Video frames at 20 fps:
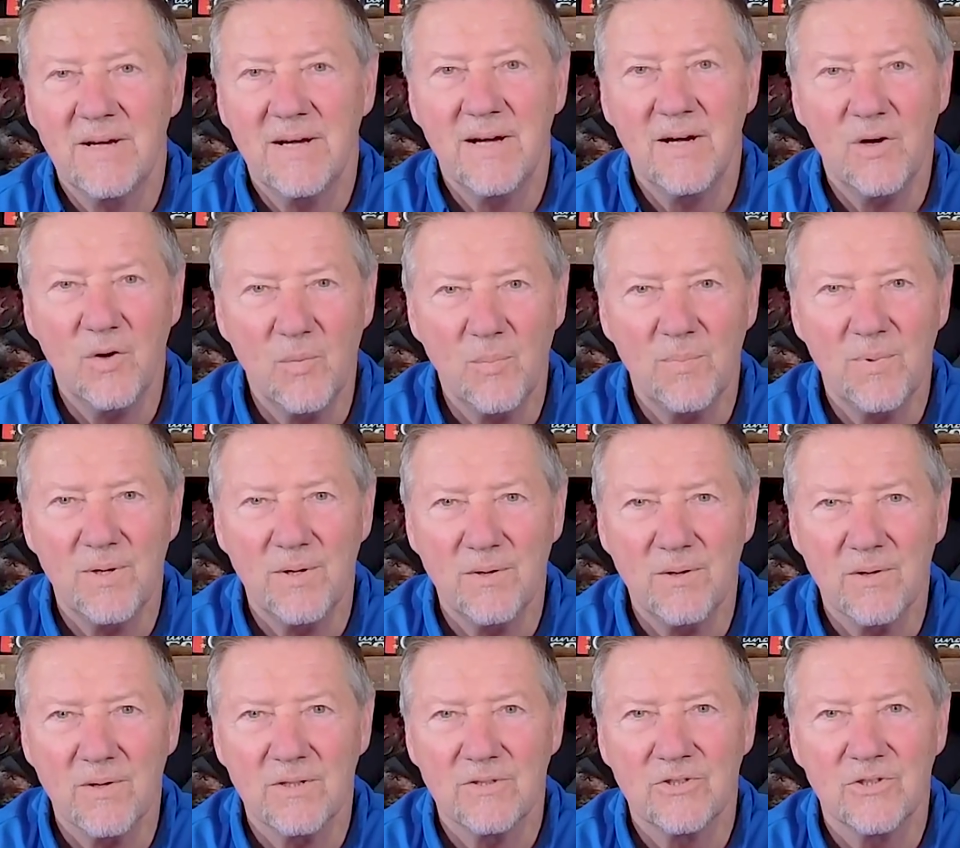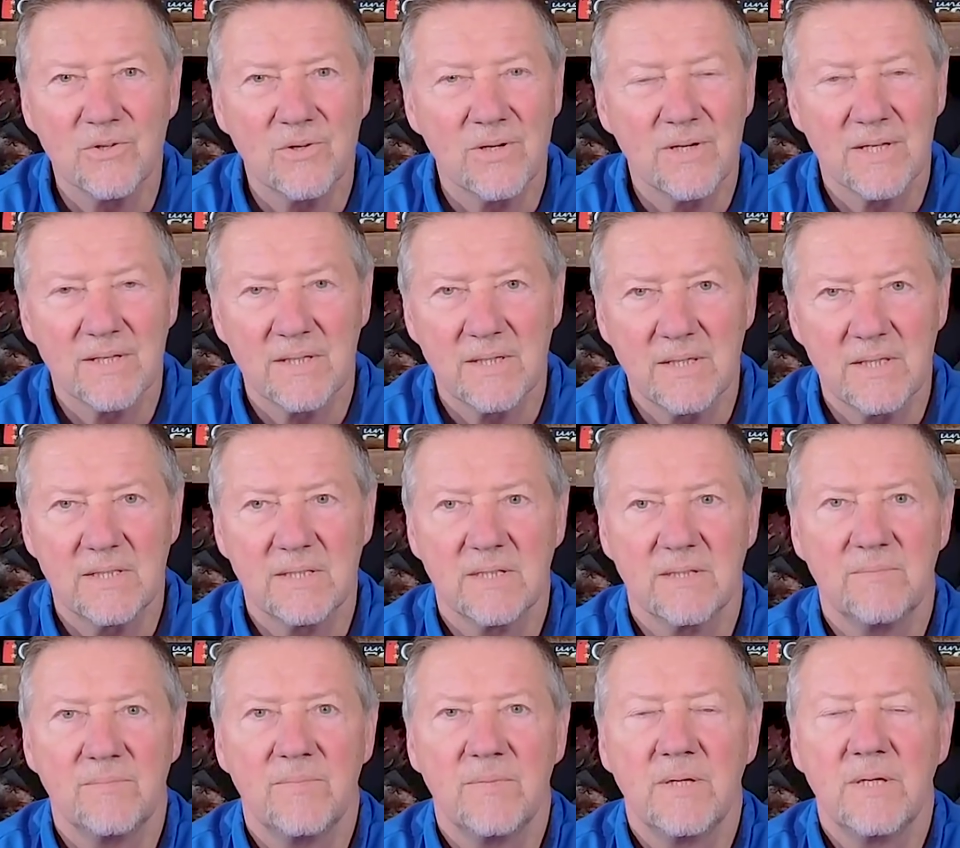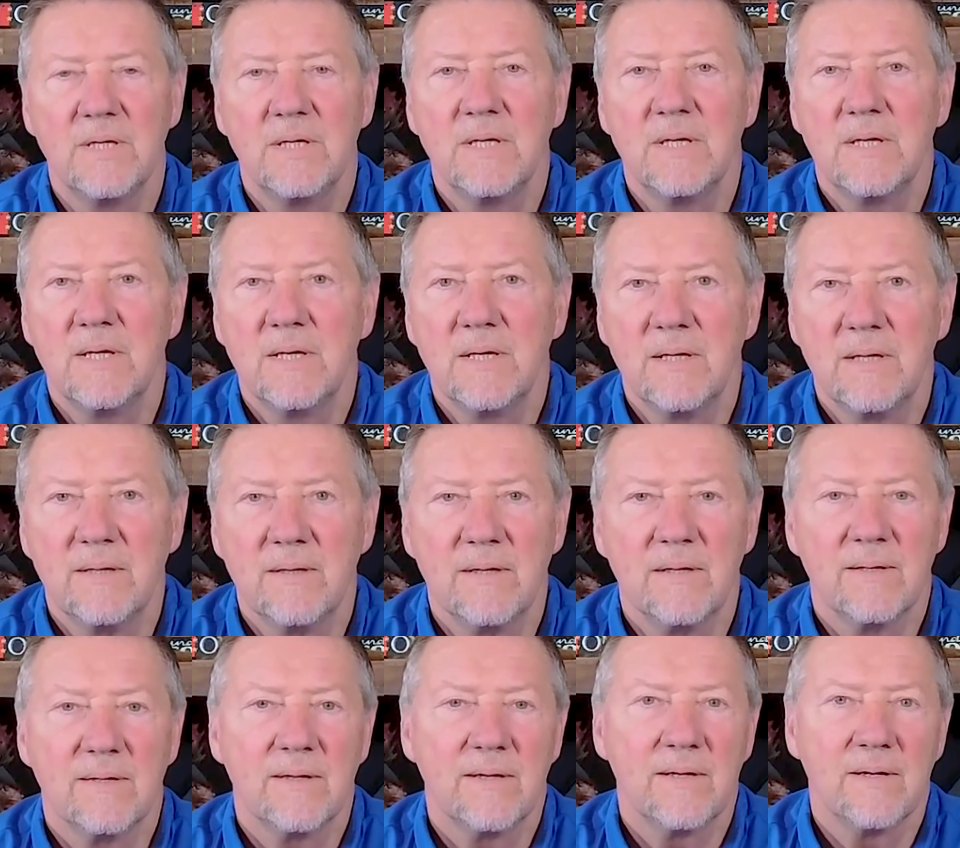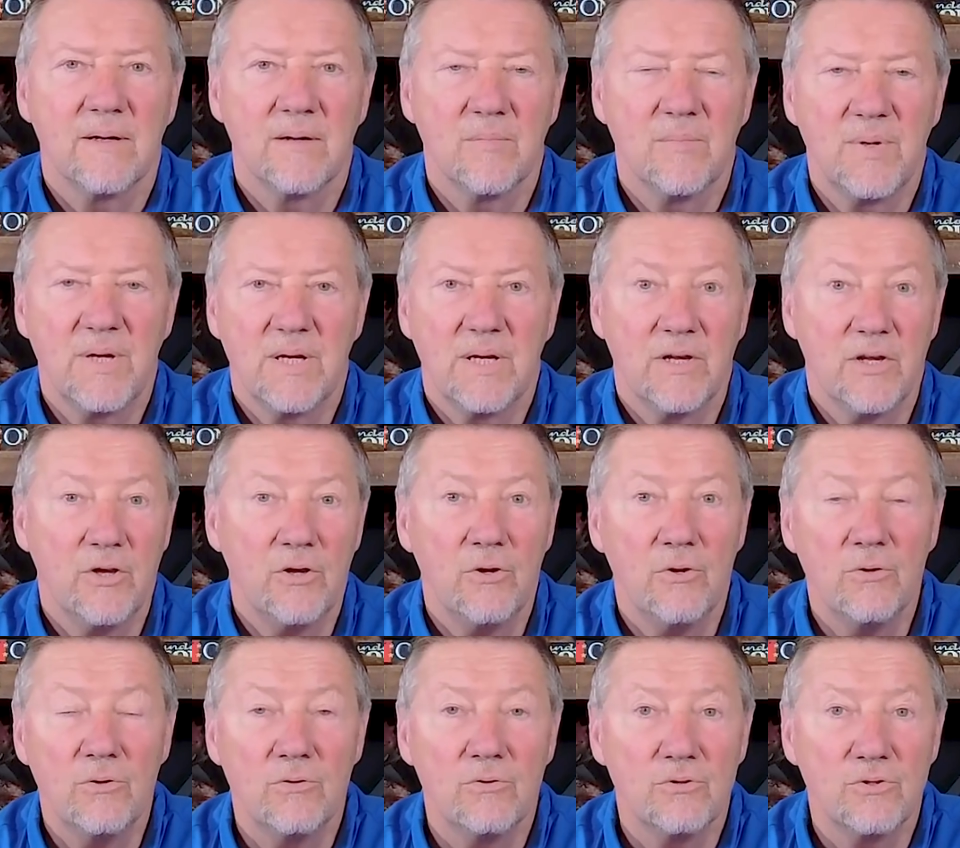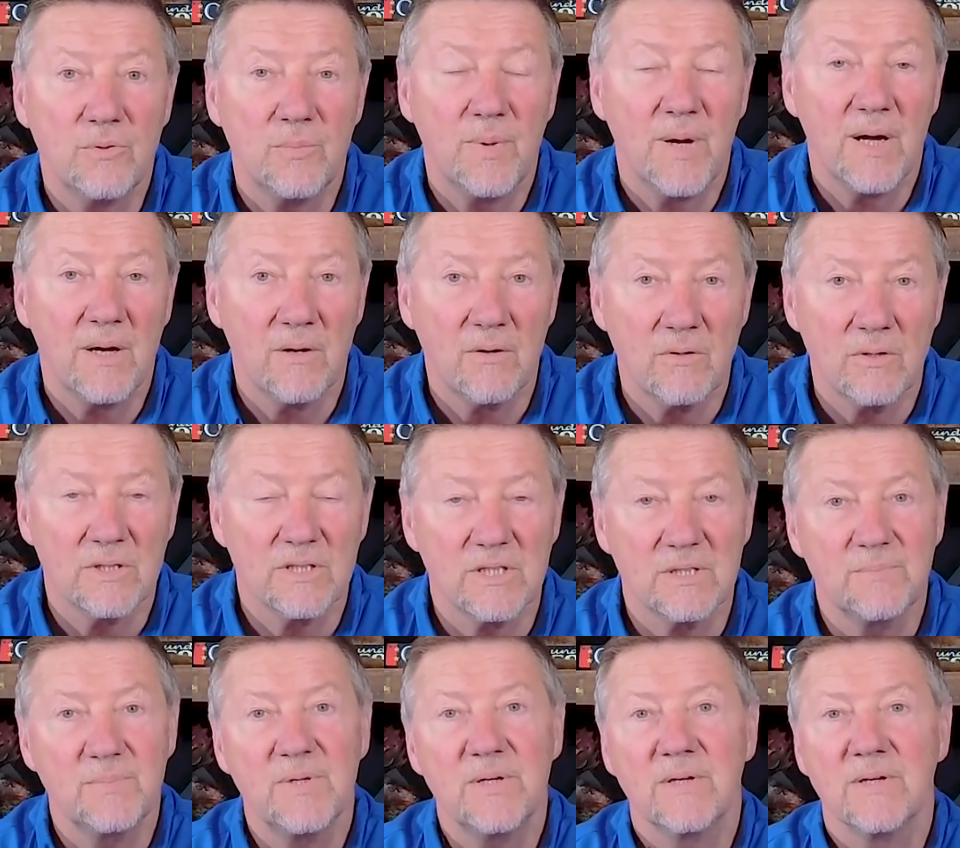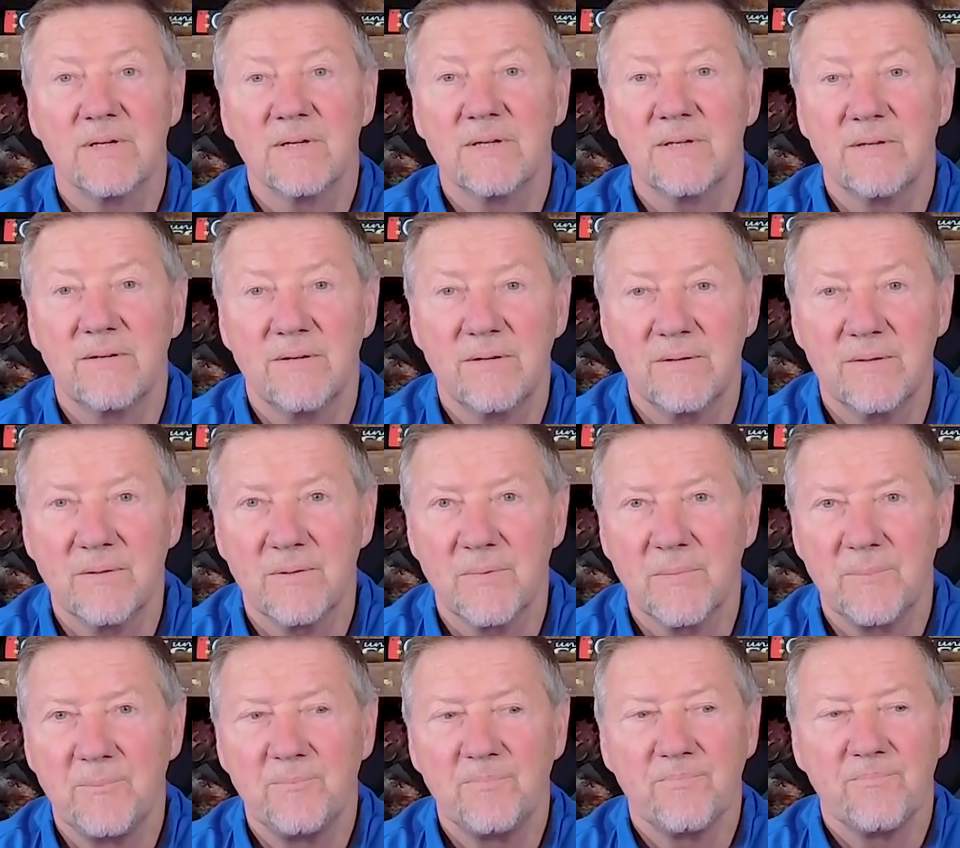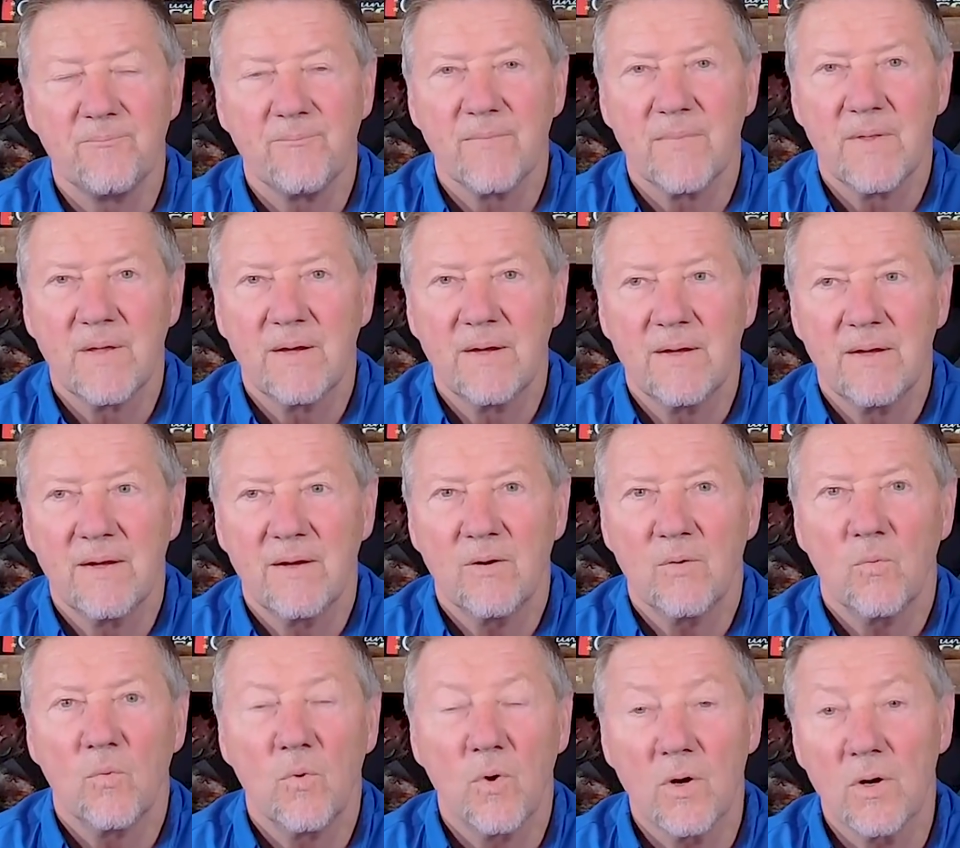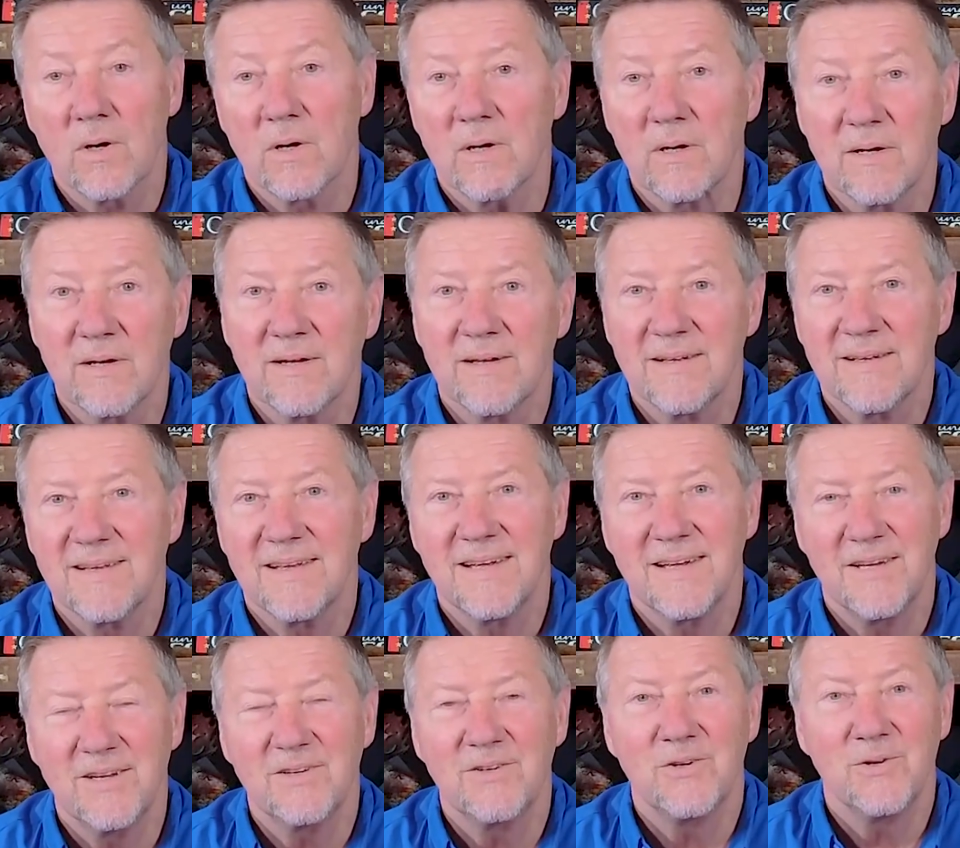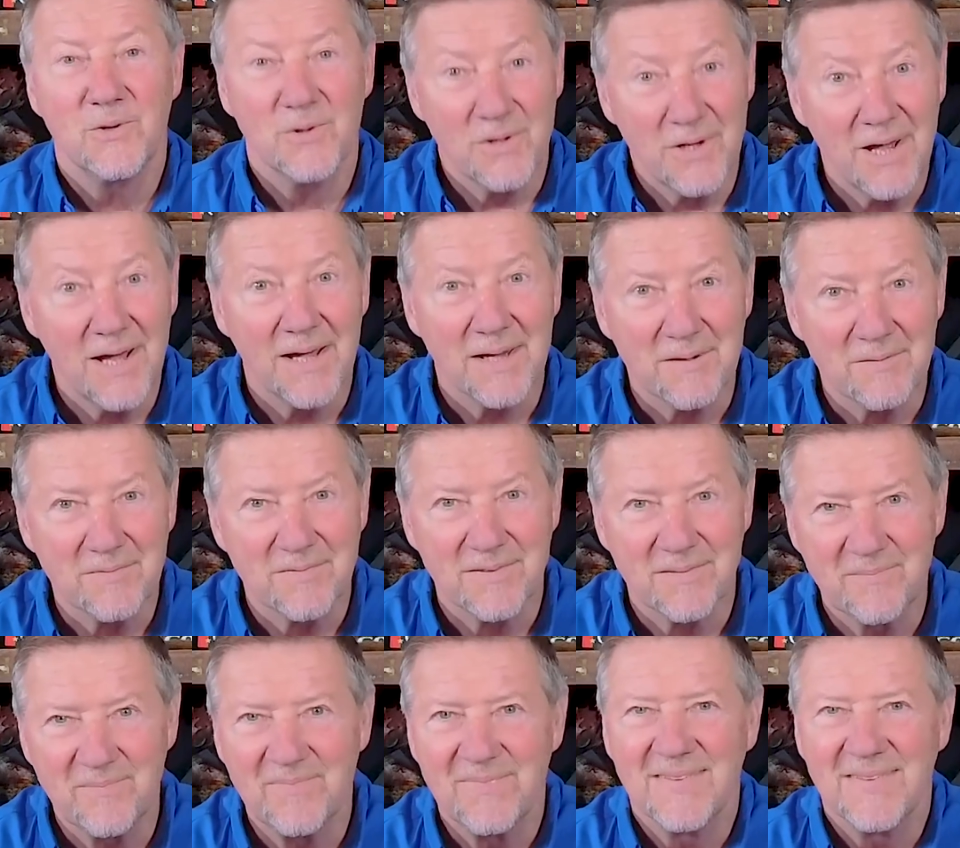I hope you're enjoying these and that they are being used by Holy Spirit to work in your life.